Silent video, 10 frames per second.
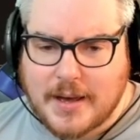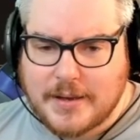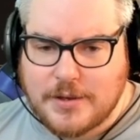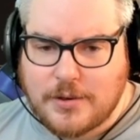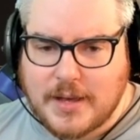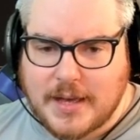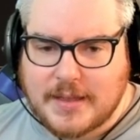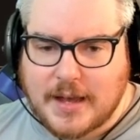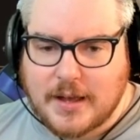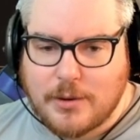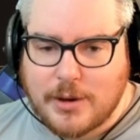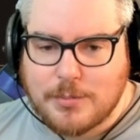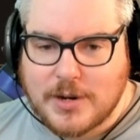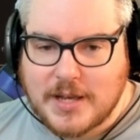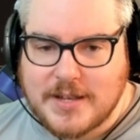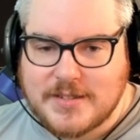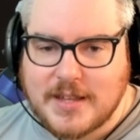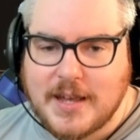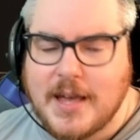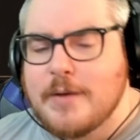you can get that going pretty
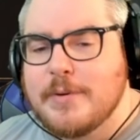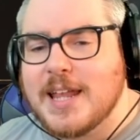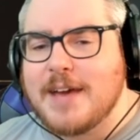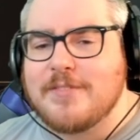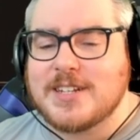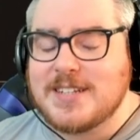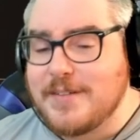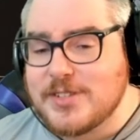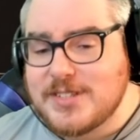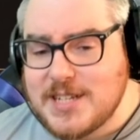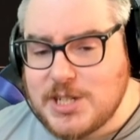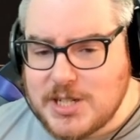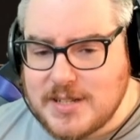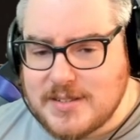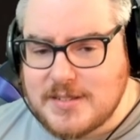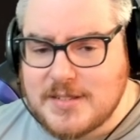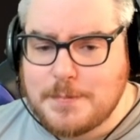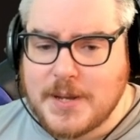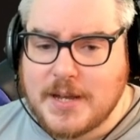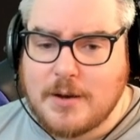easily. We then have Katava's Teachings. This has
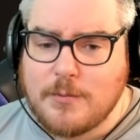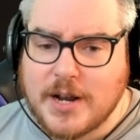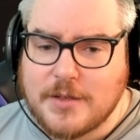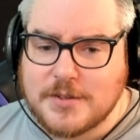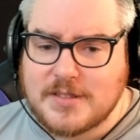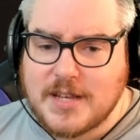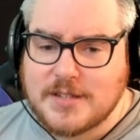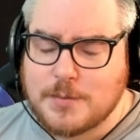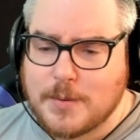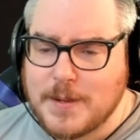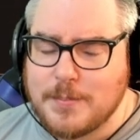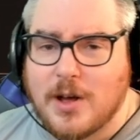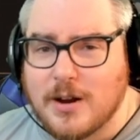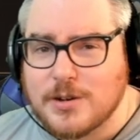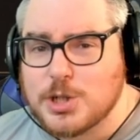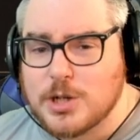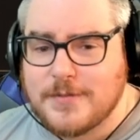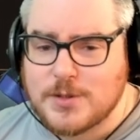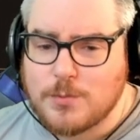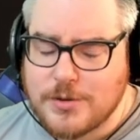been one of those things where people aren't sure
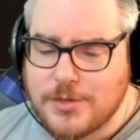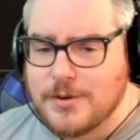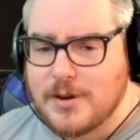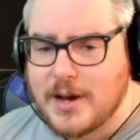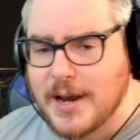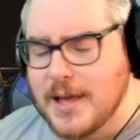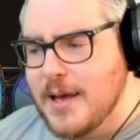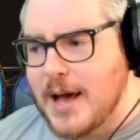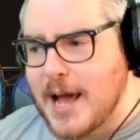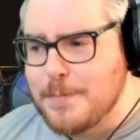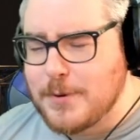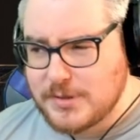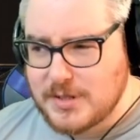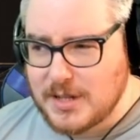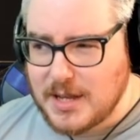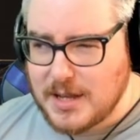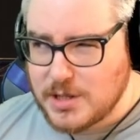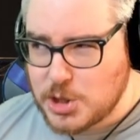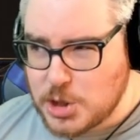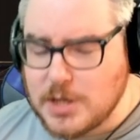if it's worth it or not. I personally
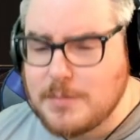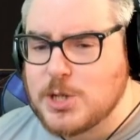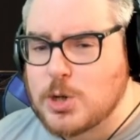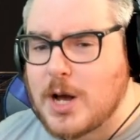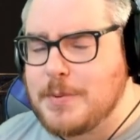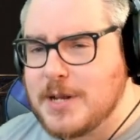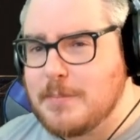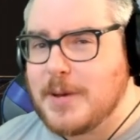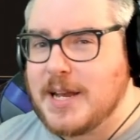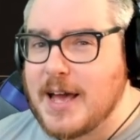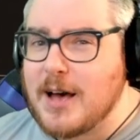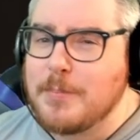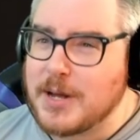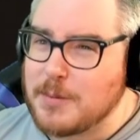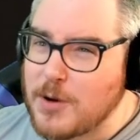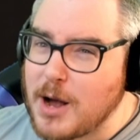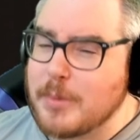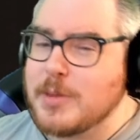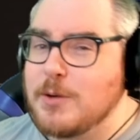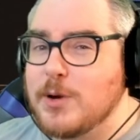should be dropping it by now, but
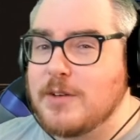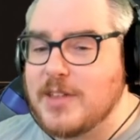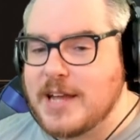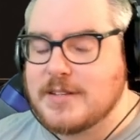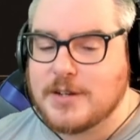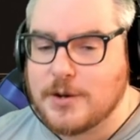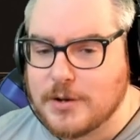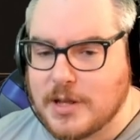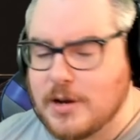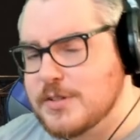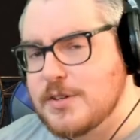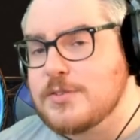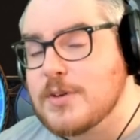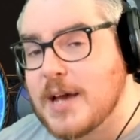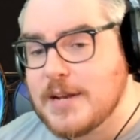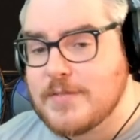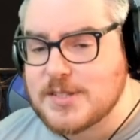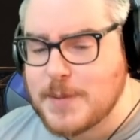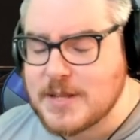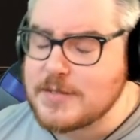probably would have liked it earlier. It's also kind of
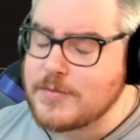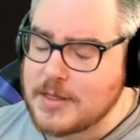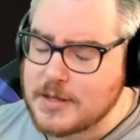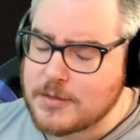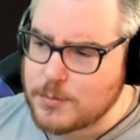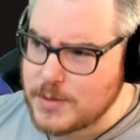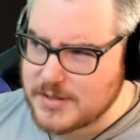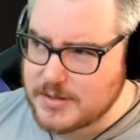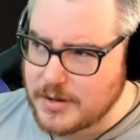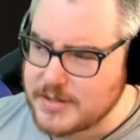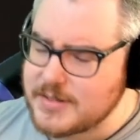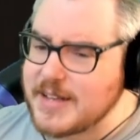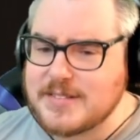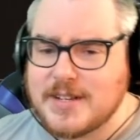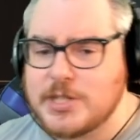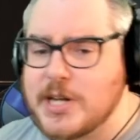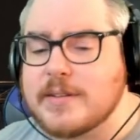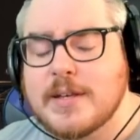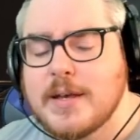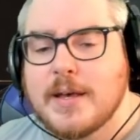expensive. I think 3 exalts last I
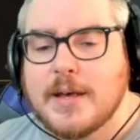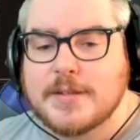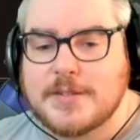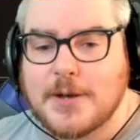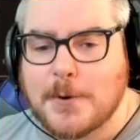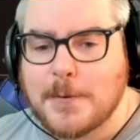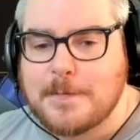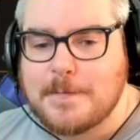checked. So